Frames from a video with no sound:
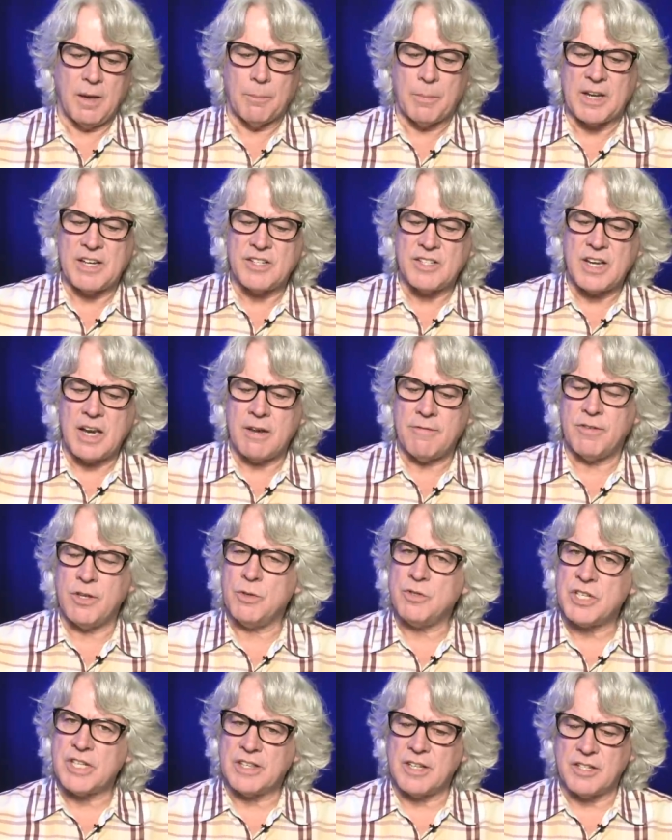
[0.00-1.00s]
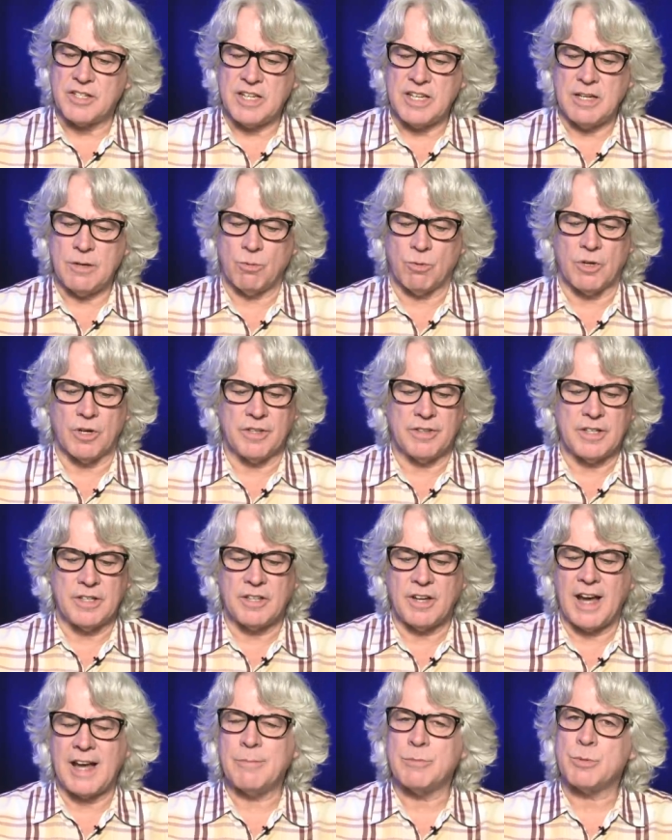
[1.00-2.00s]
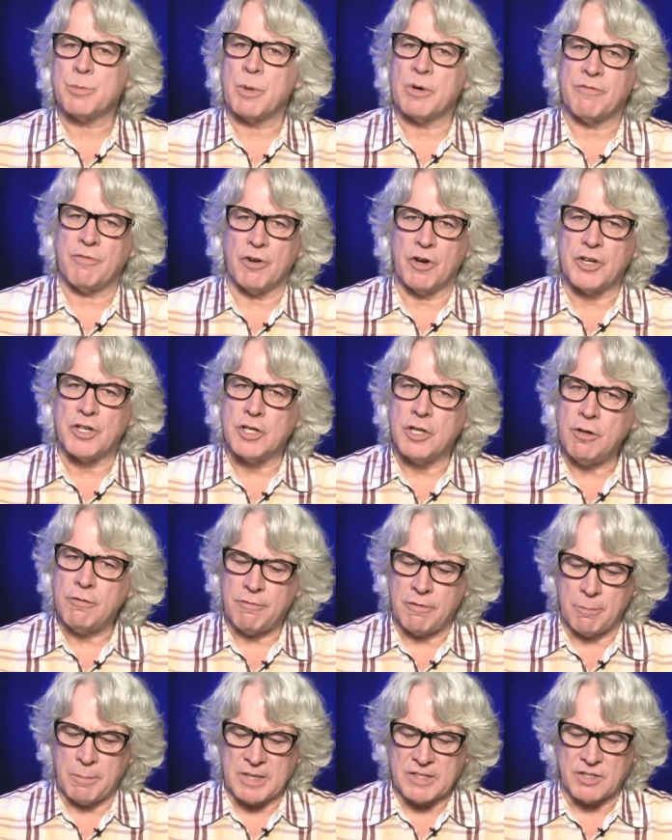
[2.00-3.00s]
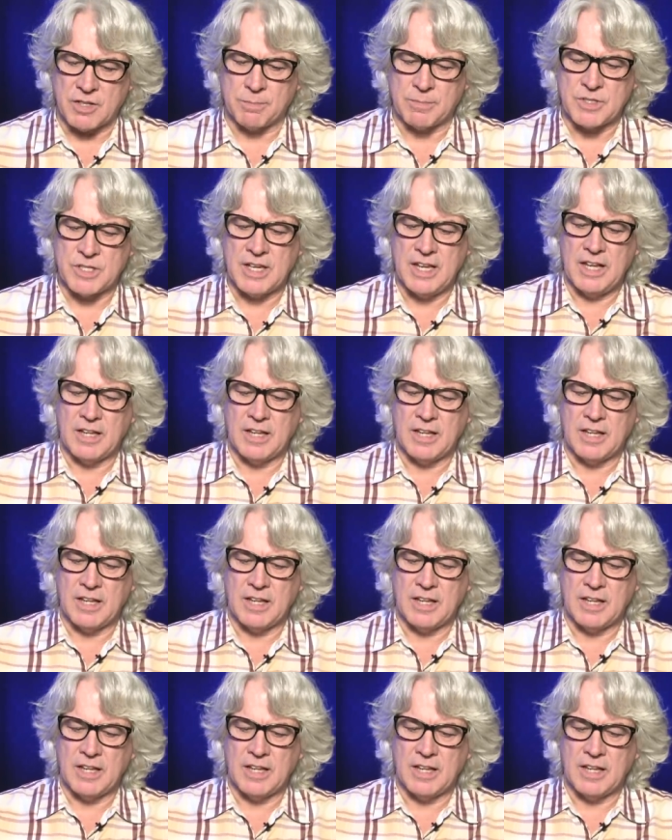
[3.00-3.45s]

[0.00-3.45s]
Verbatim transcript: But instead of using the T word, the Times preferred euphemisms